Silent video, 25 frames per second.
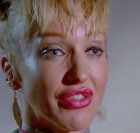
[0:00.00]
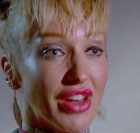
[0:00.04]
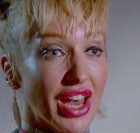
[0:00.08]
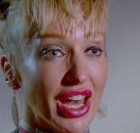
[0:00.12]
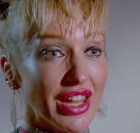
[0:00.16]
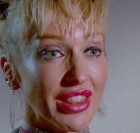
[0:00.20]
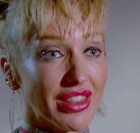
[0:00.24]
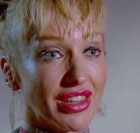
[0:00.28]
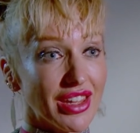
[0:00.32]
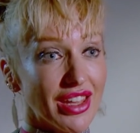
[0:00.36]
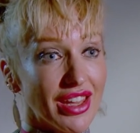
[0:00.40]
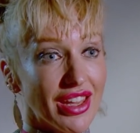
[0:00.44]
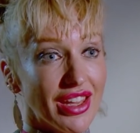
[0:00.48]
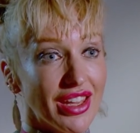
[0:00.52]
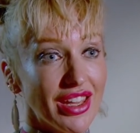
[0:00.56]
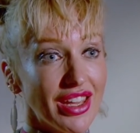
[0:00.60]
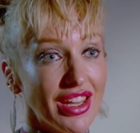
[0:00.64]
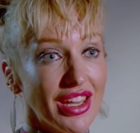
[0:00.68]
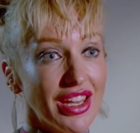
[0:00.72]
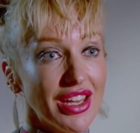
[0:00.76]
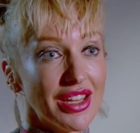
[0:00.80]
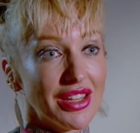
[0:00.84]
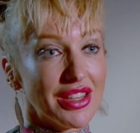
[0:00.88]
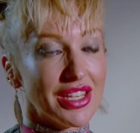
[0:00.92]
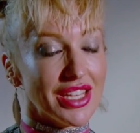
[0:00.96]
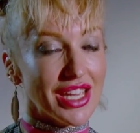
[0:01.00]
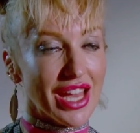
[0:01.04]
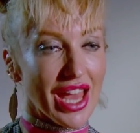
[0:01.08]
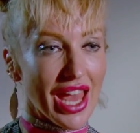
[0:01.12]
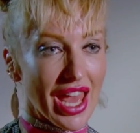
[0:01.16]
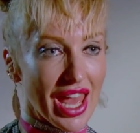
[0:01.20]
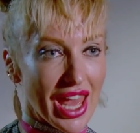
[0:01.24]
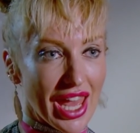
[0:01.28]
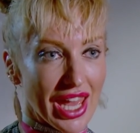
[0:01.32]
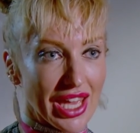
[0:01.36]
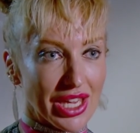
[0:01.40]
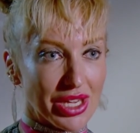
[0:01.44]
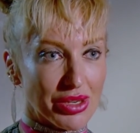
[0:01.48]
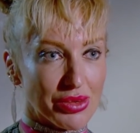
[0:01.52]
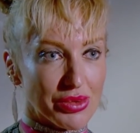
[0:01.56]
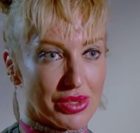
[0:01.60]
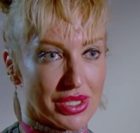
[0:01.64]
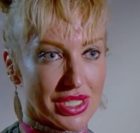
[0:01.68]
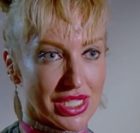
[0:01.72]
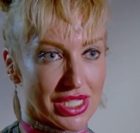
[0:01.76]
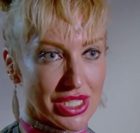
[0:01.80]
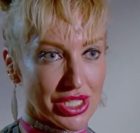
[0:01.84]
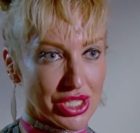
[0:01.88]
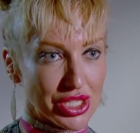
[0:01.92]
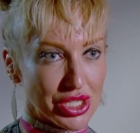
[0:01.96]
fact that the egg
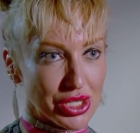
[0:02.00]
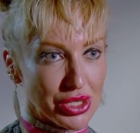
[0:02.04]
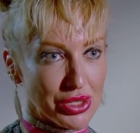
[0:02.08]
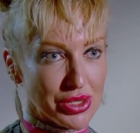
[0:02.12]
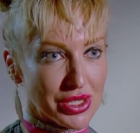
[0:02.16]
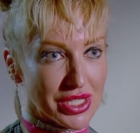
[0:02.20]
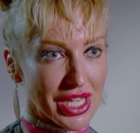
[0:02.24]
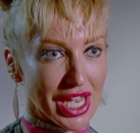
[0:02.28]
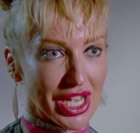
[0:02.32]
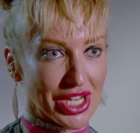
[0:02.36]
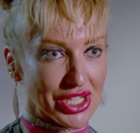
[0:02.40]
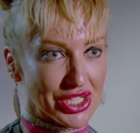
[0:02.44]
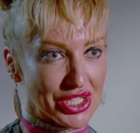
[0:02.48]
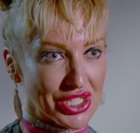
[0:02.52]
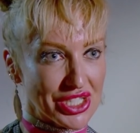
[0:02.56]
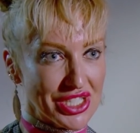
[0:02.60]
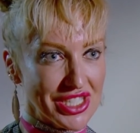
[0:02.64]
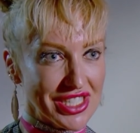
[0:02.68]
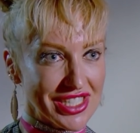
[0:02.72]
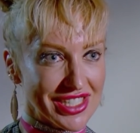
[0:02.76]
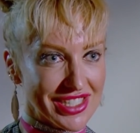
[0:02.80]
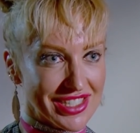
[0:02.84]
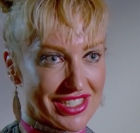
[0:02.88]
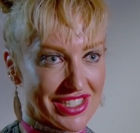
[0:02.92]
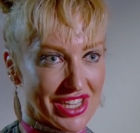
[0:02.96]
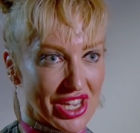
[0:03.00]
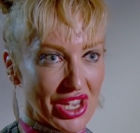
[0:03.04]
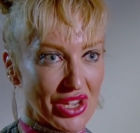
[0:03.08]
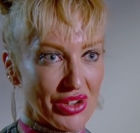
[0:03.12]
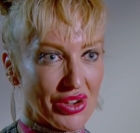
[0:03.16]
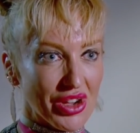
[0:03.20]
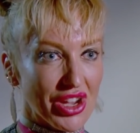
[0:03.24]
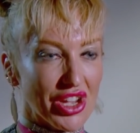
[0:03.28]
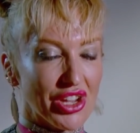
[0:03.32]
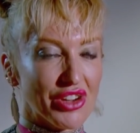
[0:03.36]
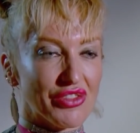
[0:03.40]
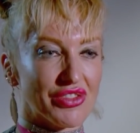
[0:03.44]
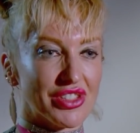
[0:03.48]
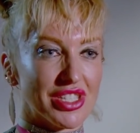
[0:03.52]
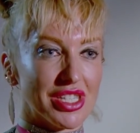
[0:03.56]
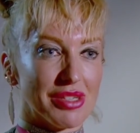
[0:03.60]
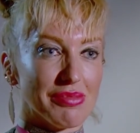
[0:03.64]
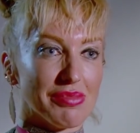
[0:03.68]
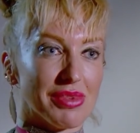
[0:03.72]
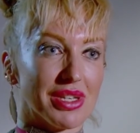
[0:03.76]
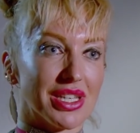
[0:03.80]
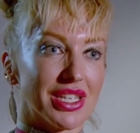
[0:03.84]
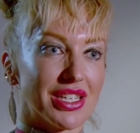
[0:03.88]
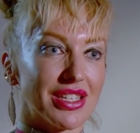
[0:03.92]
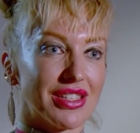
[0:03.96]
was in two sections, so I obviously
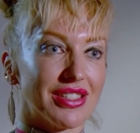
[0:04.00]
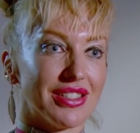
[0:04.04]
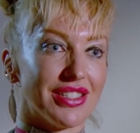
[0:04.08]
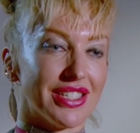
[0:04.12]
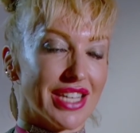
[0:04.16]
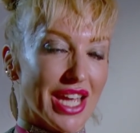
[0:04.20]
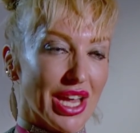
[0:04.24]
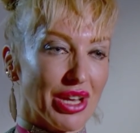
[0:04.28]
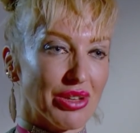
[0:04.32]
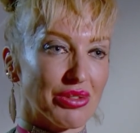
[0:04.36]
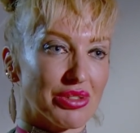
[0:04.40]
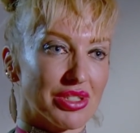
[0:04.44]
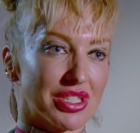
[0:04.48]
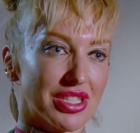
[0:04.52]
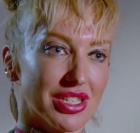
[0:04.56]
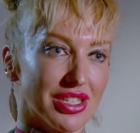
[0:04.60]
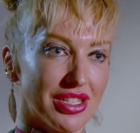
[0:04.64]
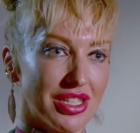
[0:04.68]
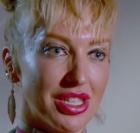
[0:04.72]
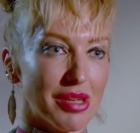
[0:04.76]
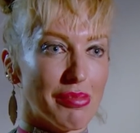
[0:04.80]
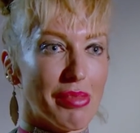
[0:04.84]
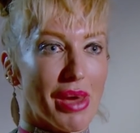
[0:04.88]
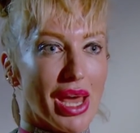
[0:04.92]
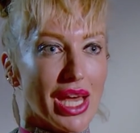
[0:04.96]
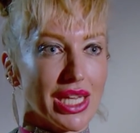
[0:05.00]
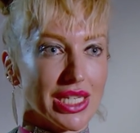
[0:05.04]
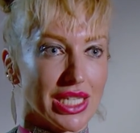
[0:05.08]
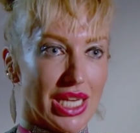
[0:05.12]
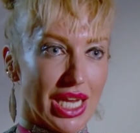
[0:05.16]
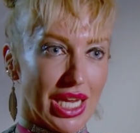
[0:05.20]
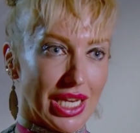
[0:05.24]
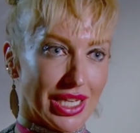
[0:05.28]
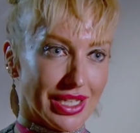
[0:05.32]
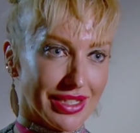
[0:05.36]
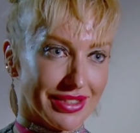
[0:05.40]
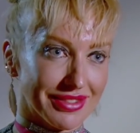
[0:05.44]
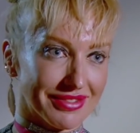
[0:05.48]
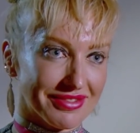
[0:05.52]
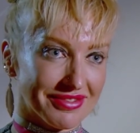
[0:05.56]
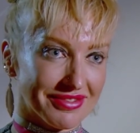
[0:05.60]
been dealt the bad egg.